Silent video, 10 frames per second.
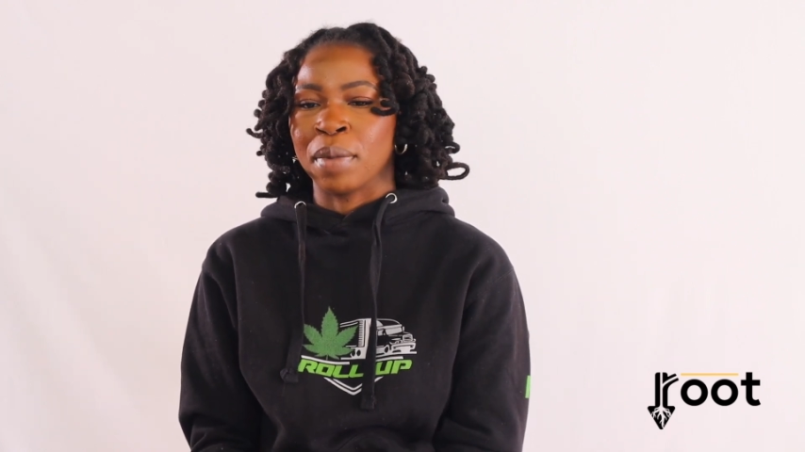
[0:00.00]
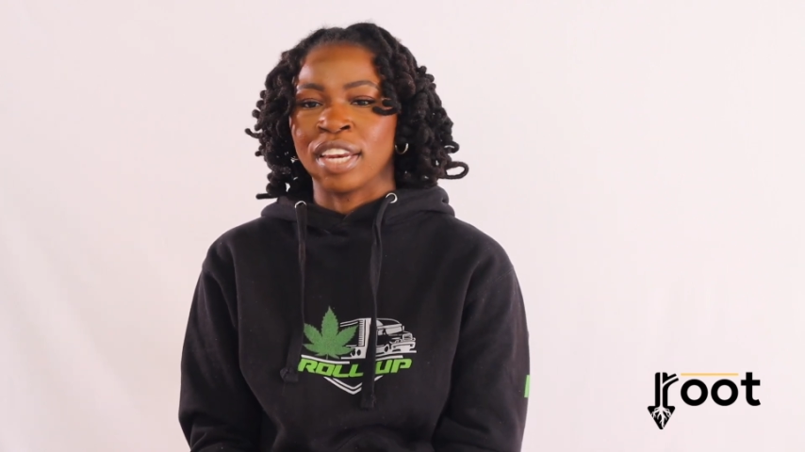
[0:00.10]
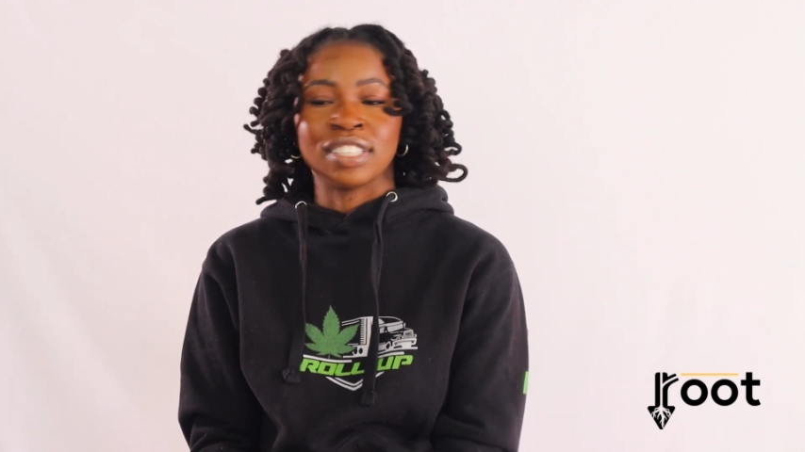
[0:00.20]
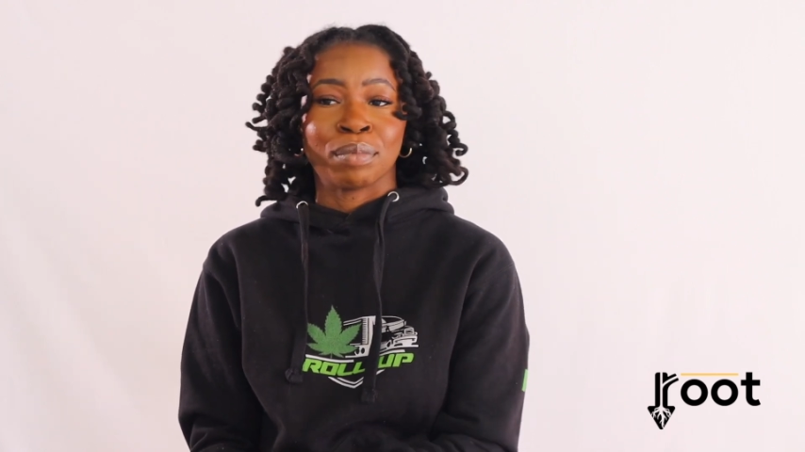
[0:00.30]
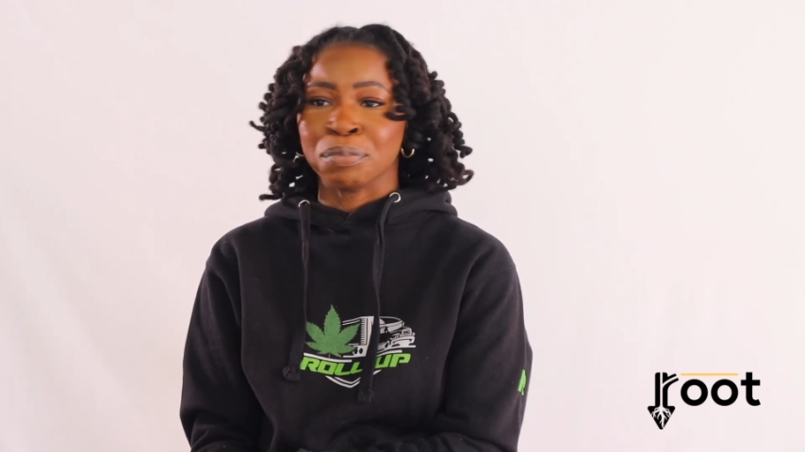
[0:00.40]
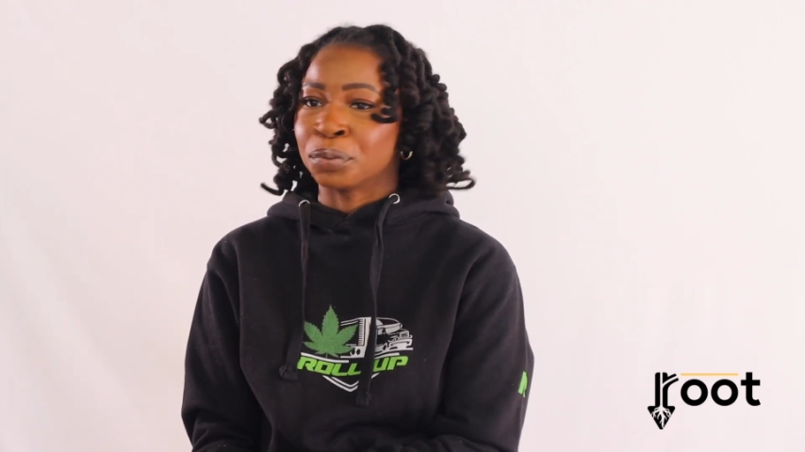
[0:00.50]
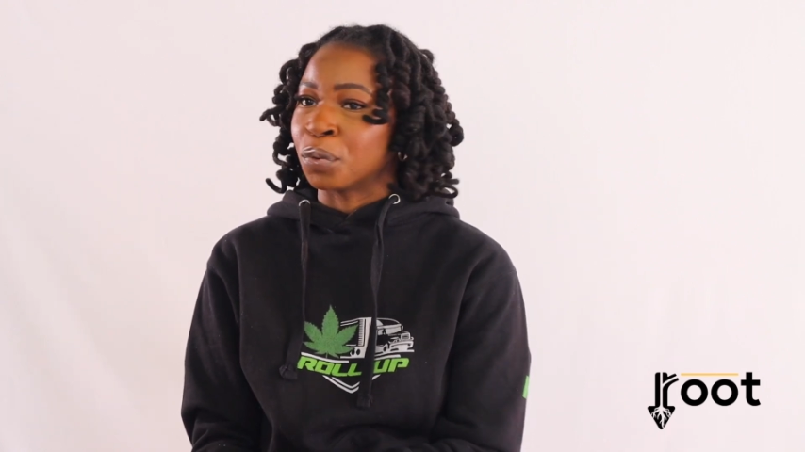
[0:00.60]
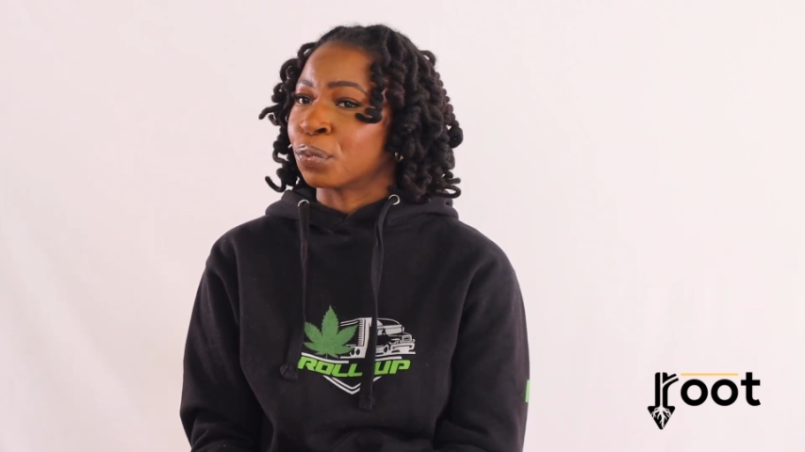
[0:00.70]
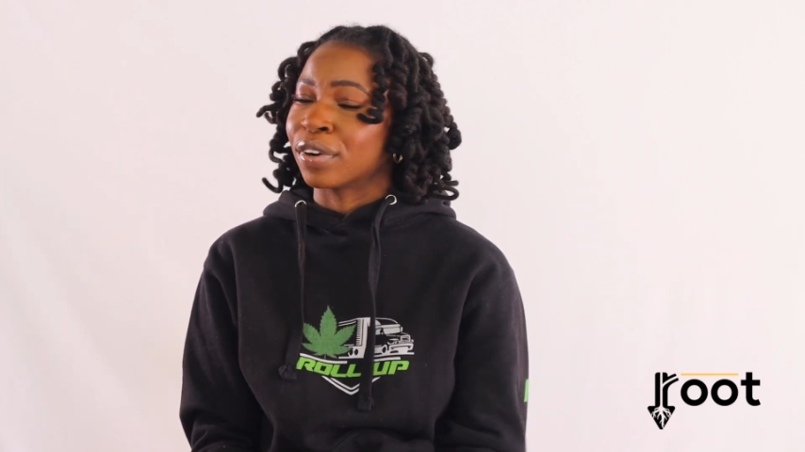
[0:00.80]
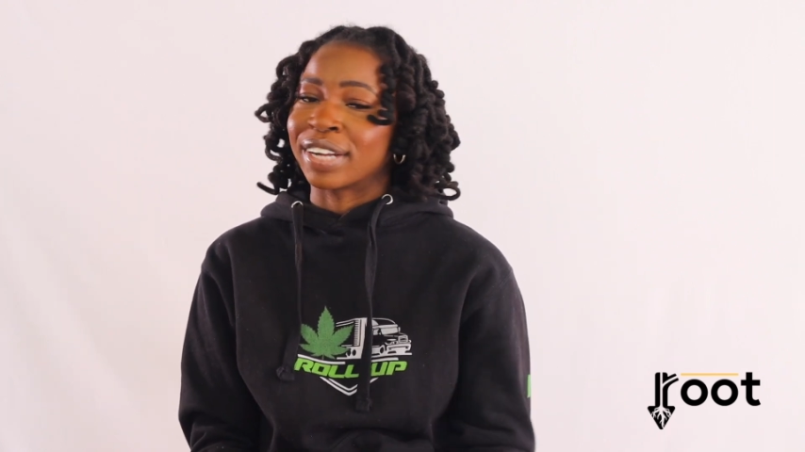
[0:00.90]
Anytime I'm
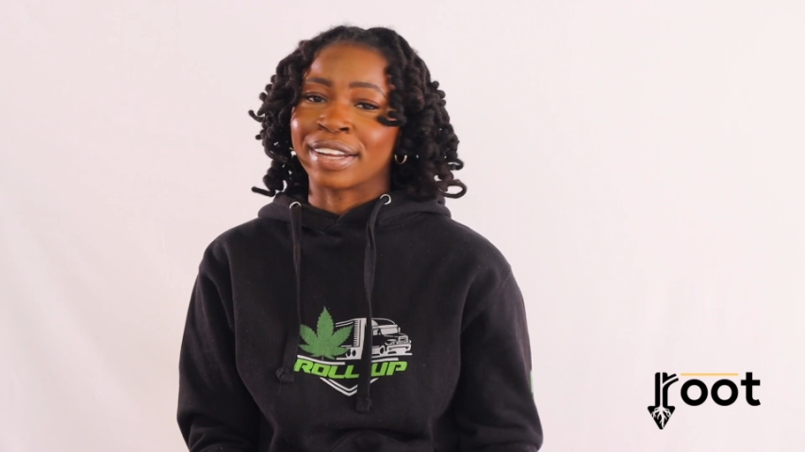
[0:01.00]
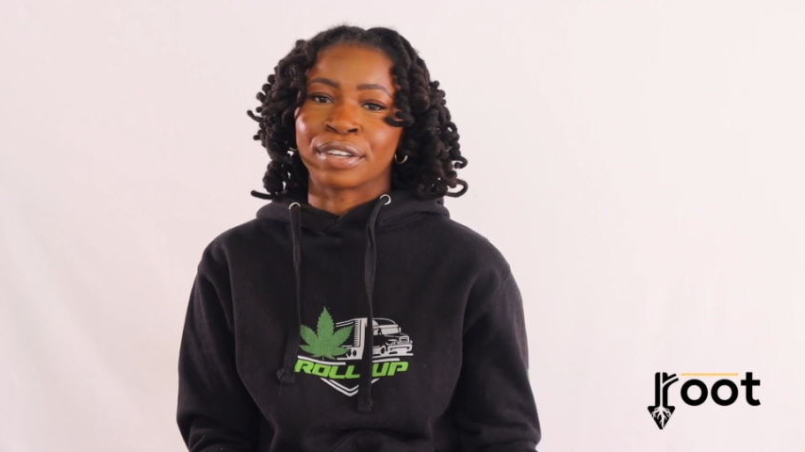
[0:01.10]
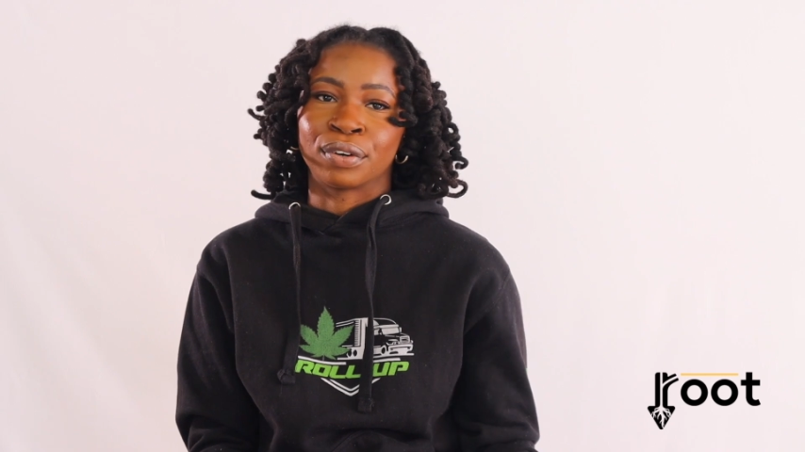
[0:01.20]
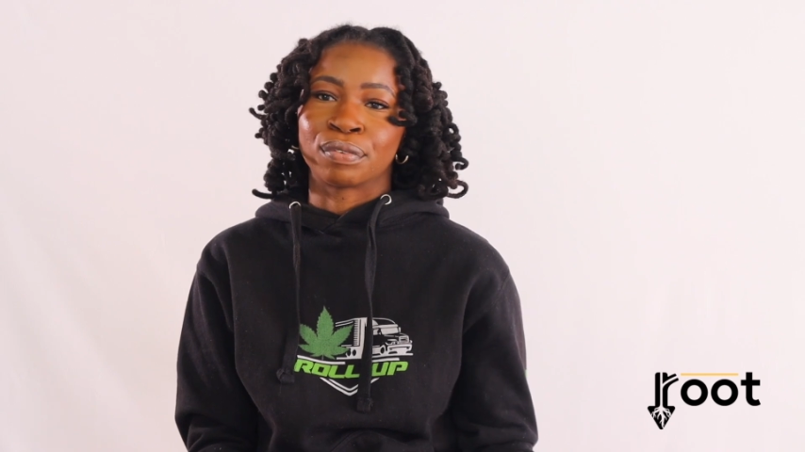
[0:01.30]
doing work, I can go a